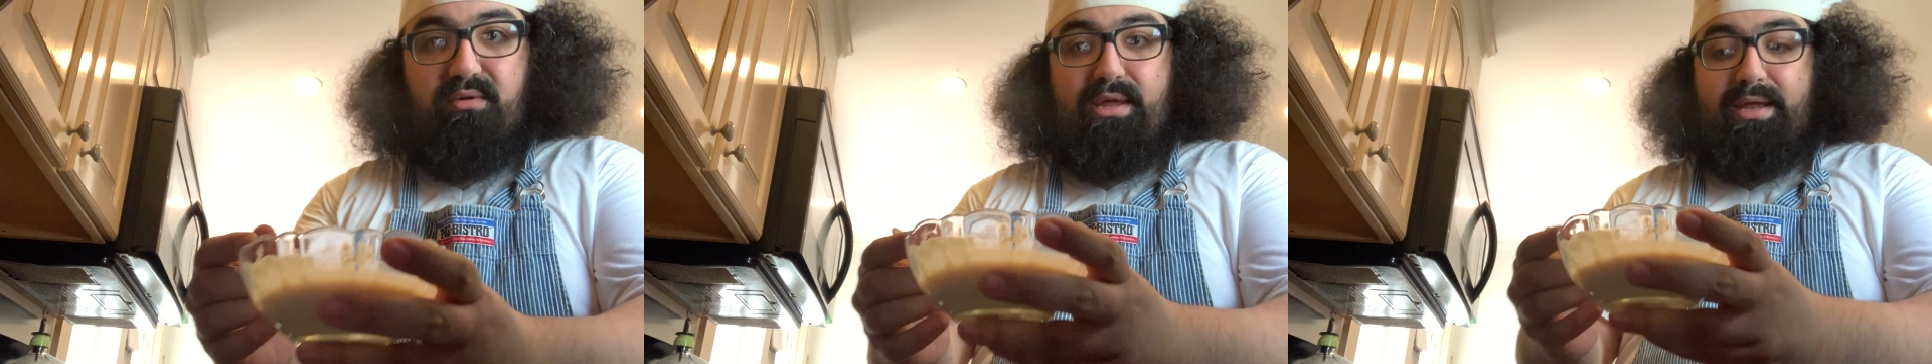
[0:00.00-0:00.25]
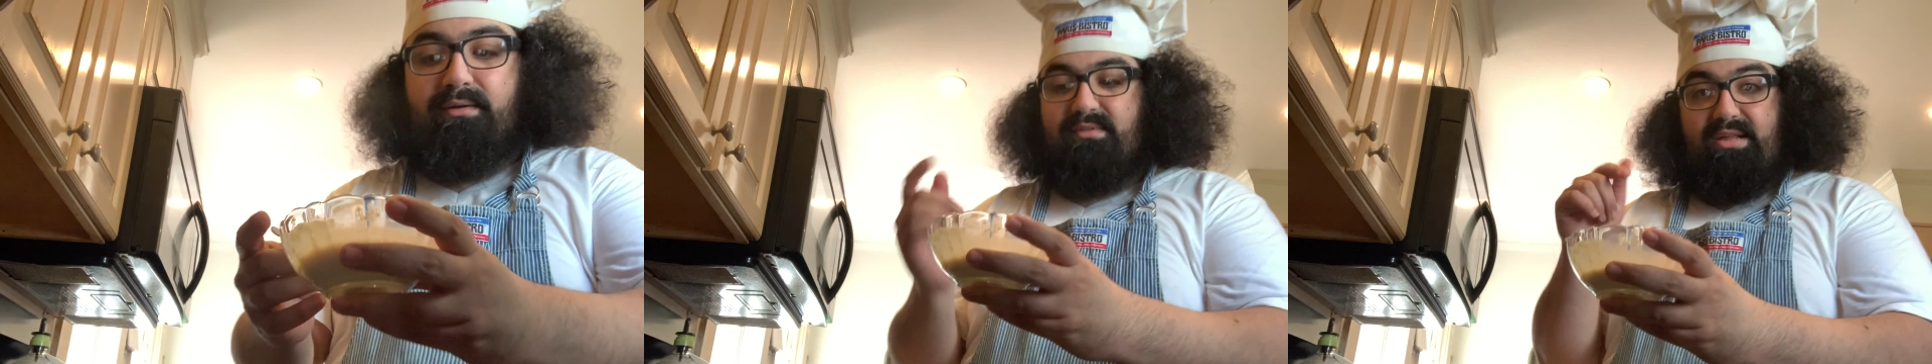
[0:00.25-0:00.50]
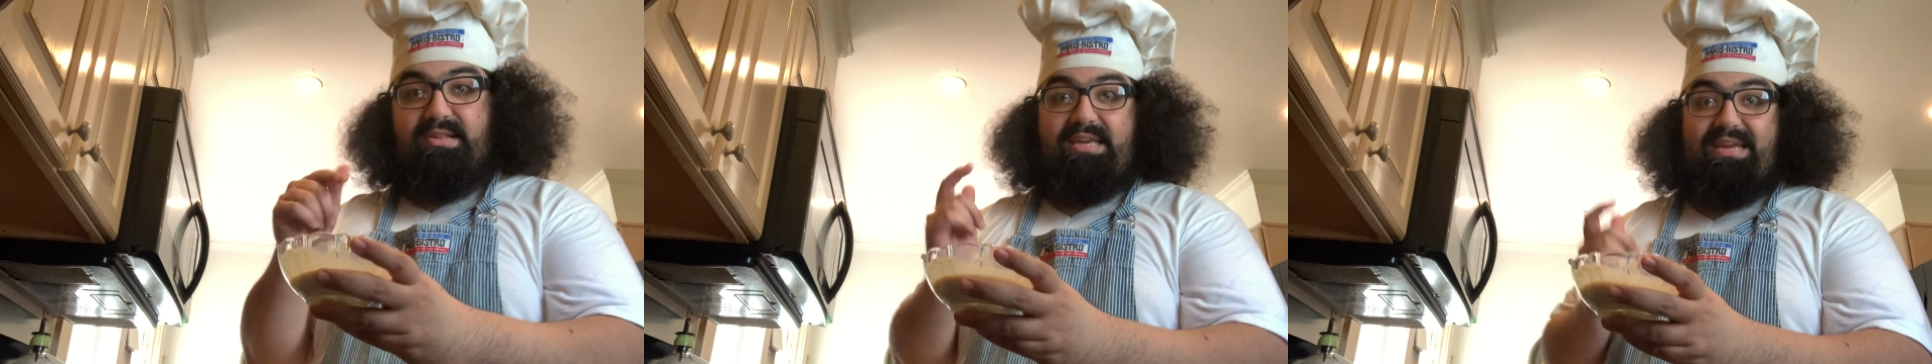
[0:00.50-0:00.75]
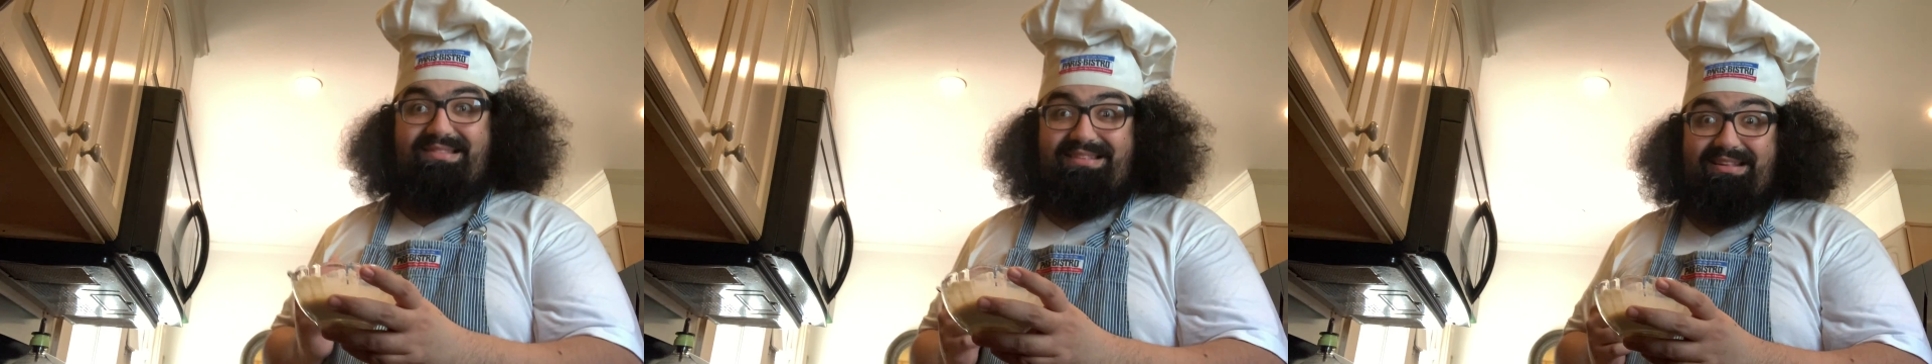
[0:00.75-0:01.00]
that this
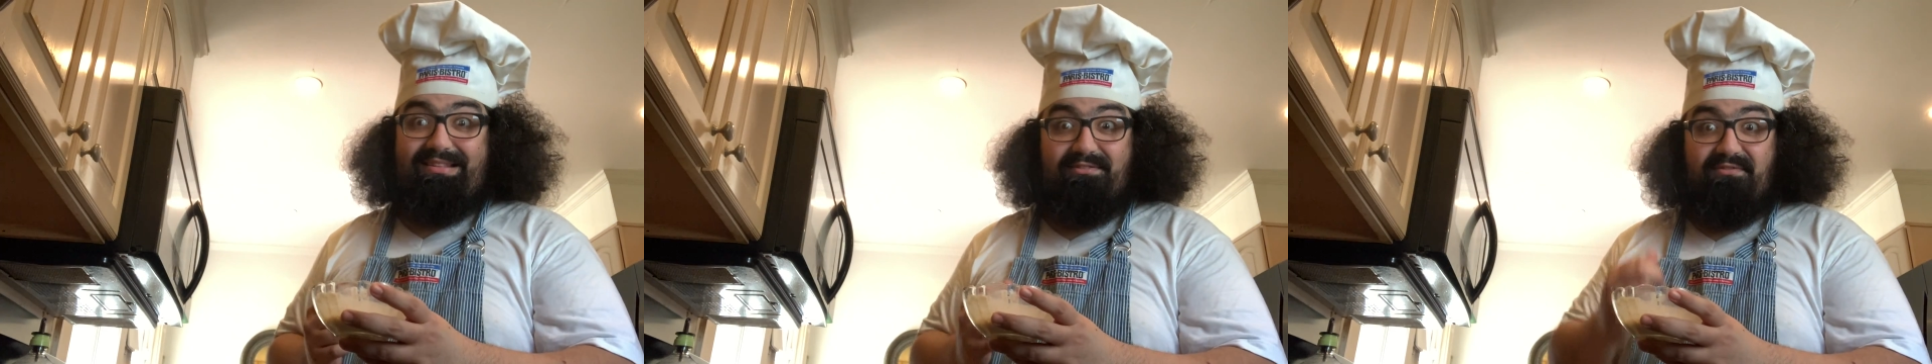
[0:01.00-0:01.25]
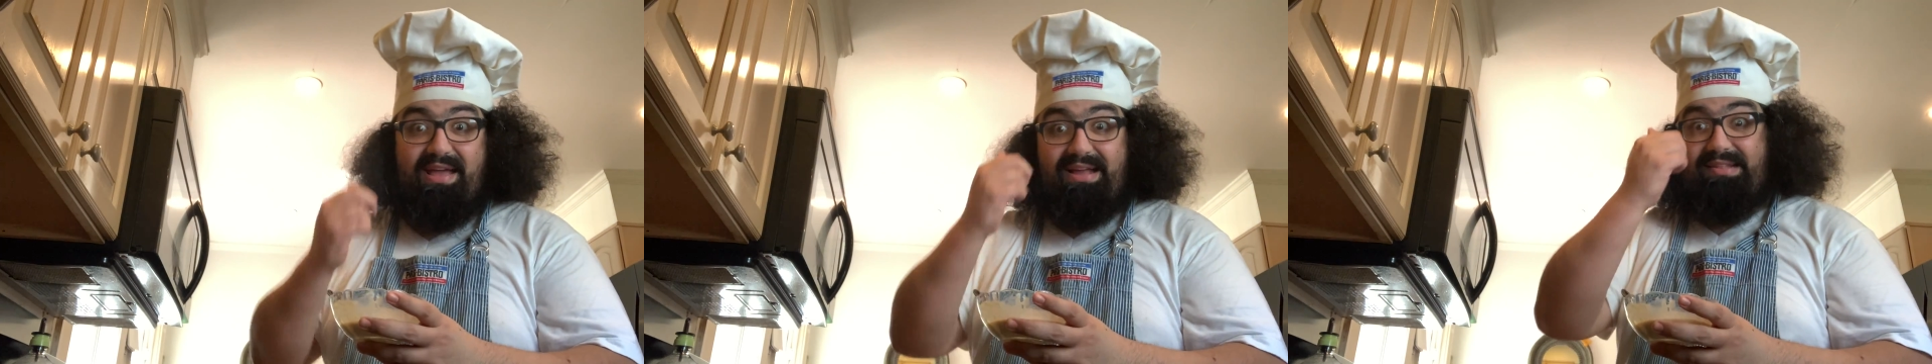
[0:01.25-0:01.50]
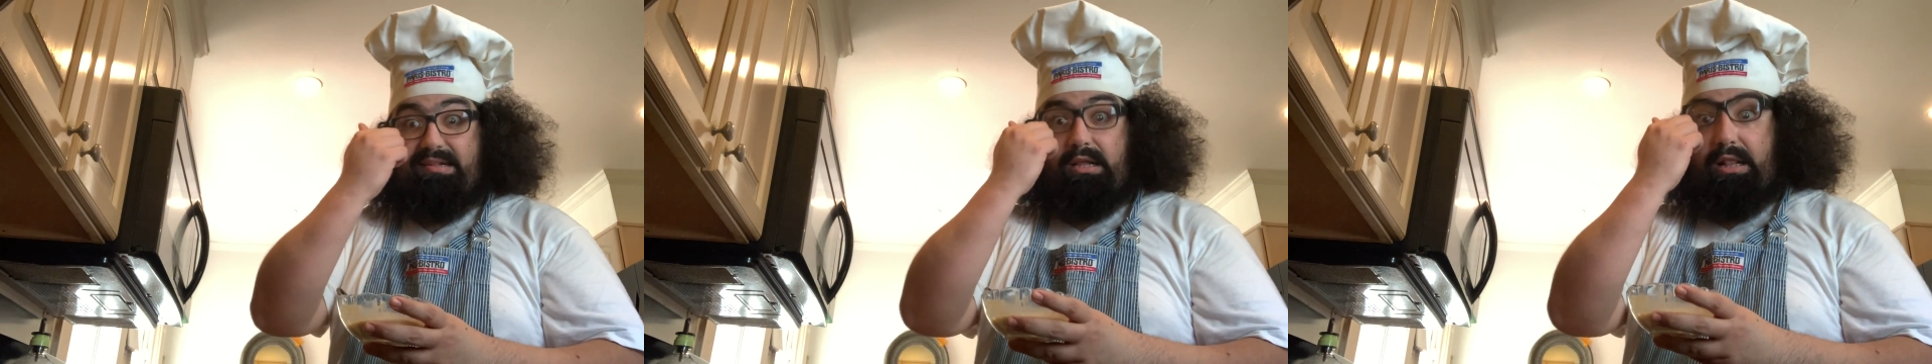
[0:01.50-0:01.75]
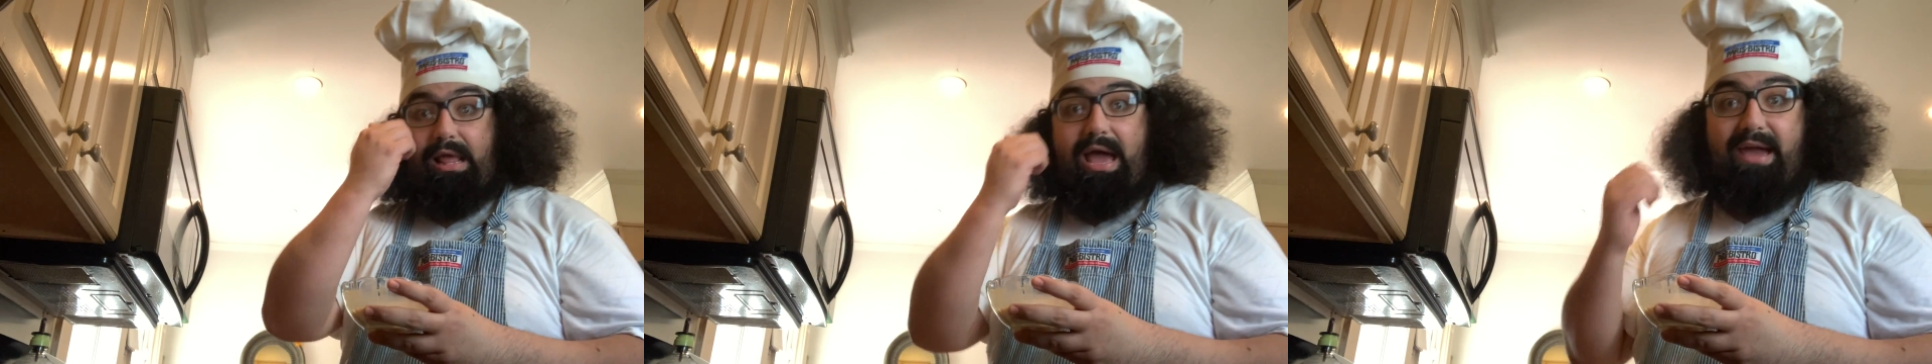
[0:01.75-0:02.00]
yeast is in fact still
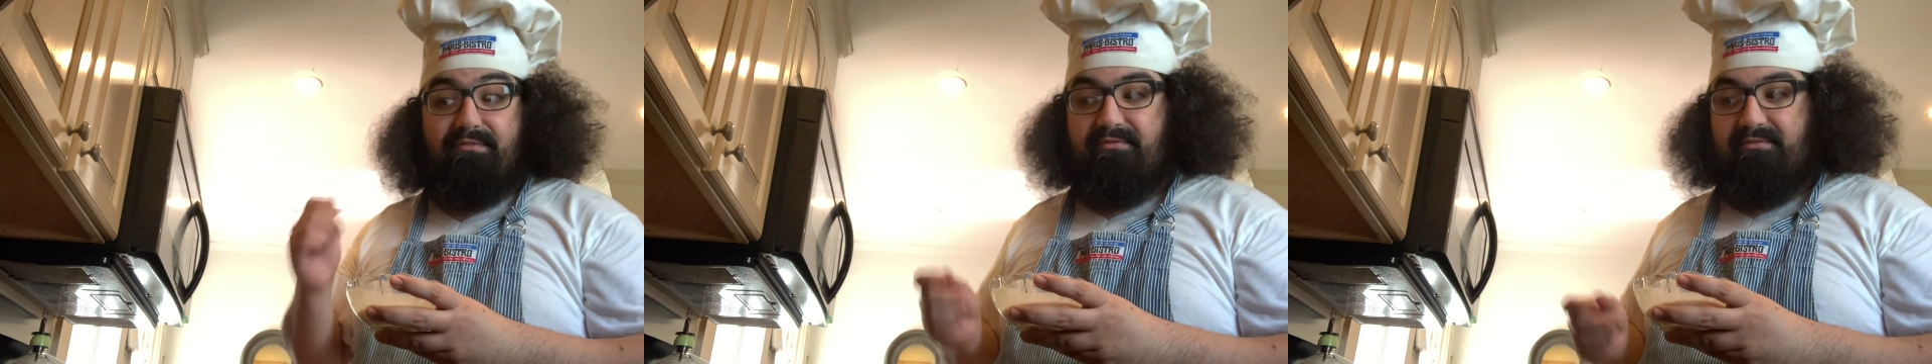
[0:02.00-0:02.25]
alive.